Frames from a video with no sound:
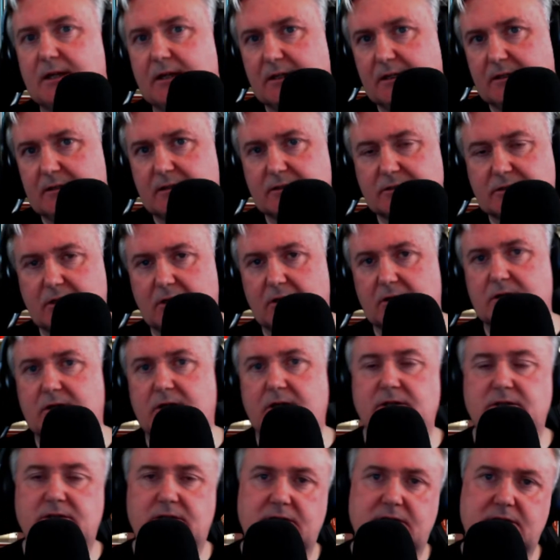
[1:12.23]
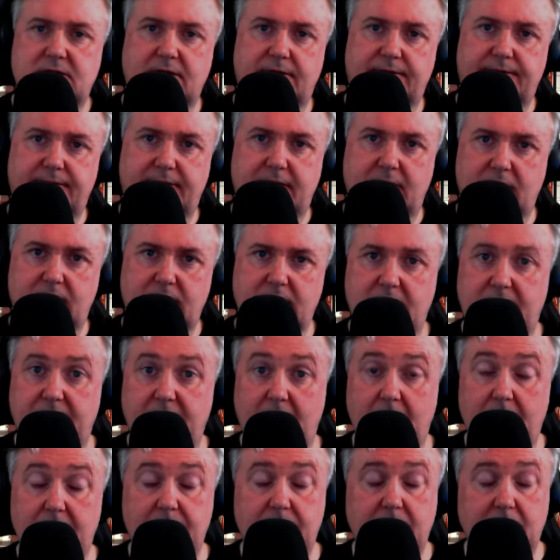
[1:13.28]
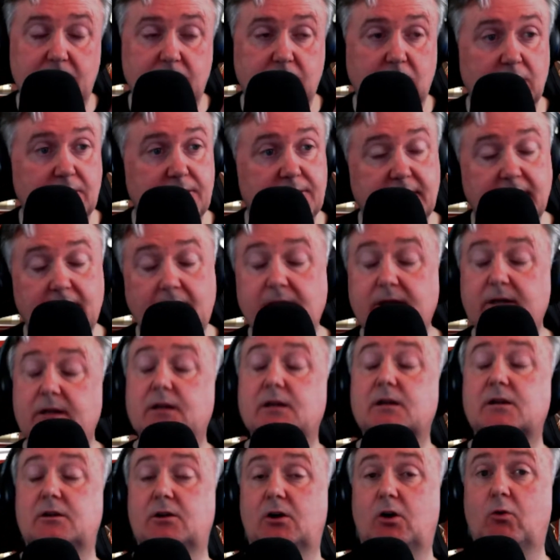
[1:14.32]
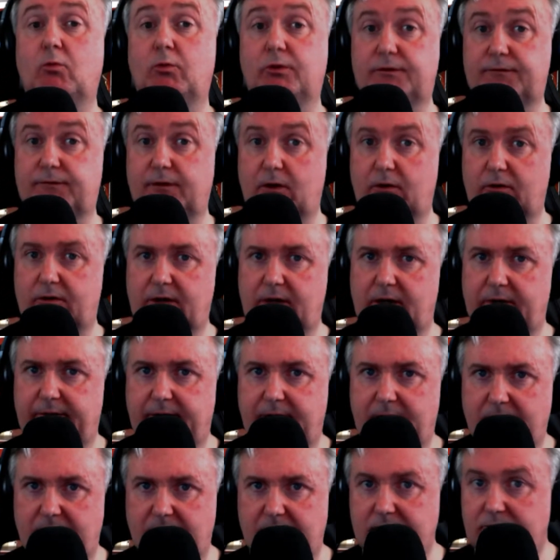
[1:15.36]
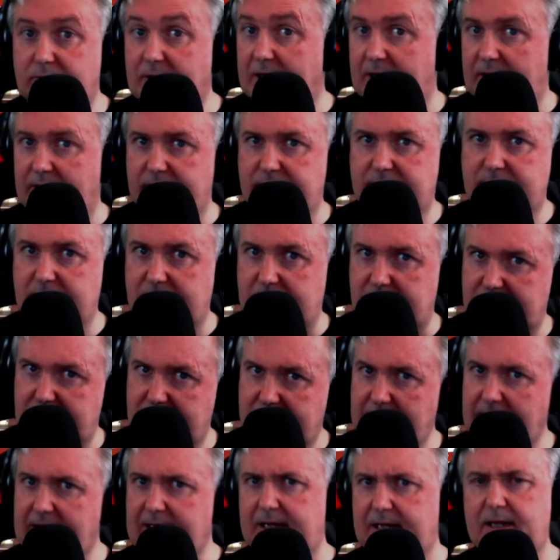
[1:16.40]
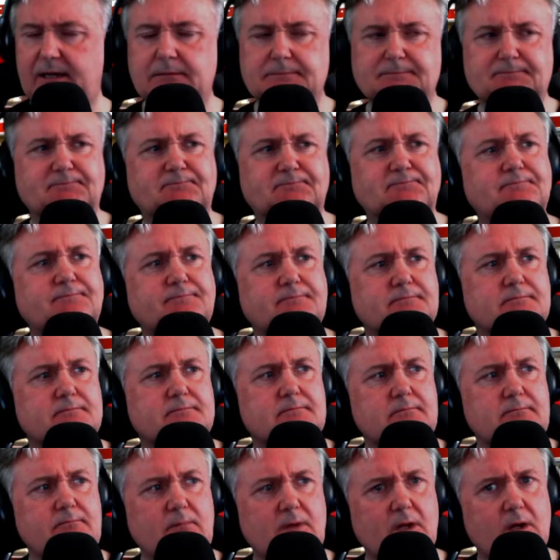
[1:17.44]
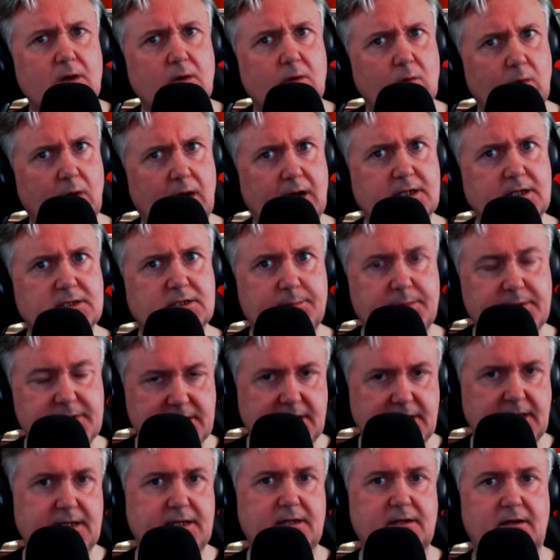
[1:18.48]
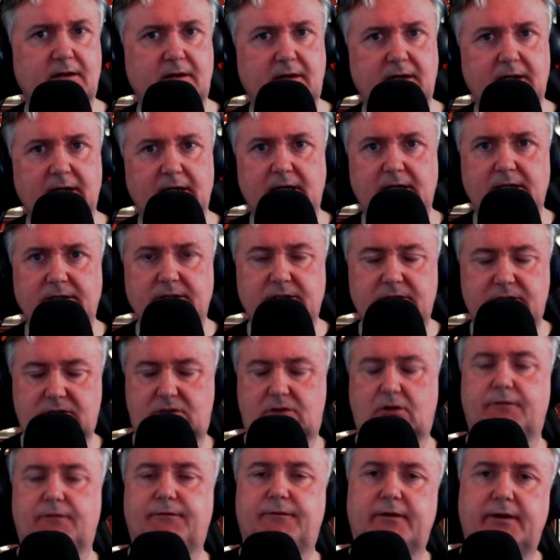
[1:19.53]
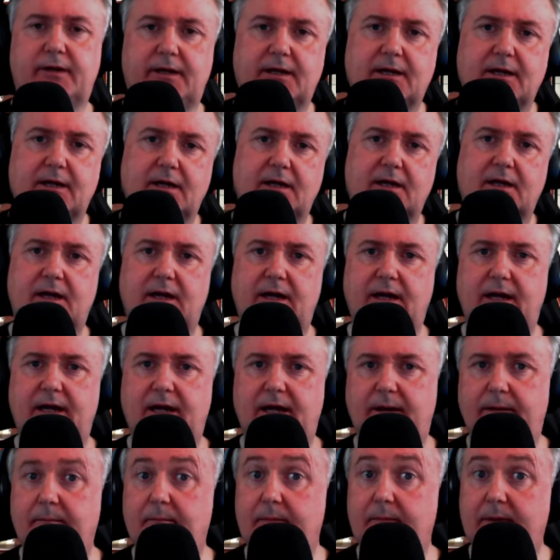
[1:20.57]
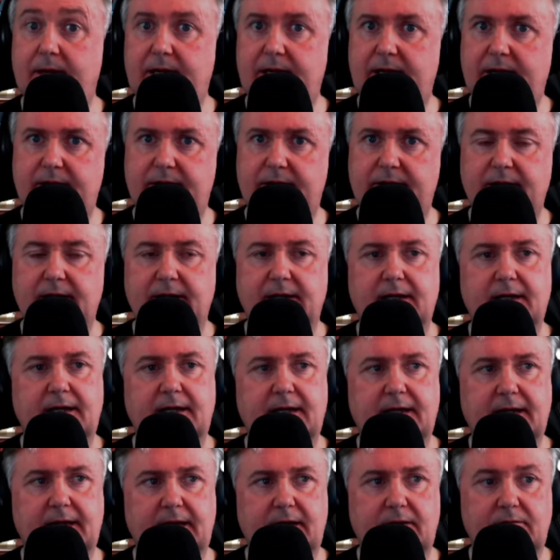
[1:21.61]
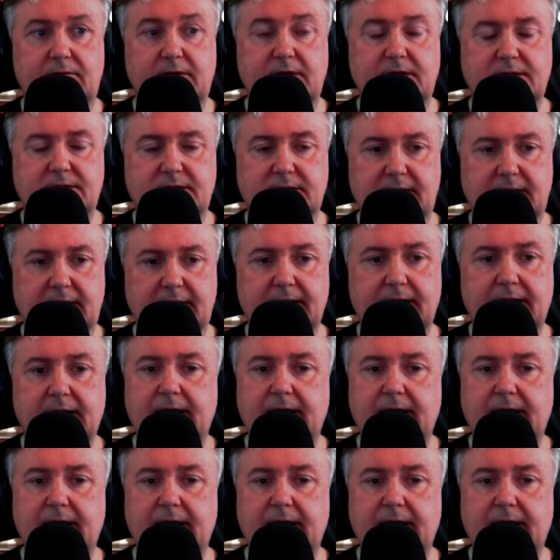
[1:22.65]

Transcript: there's all kinds of stuff floating around. But one thing I didn't know was floating around, well, until today, was a particular discovery made recently,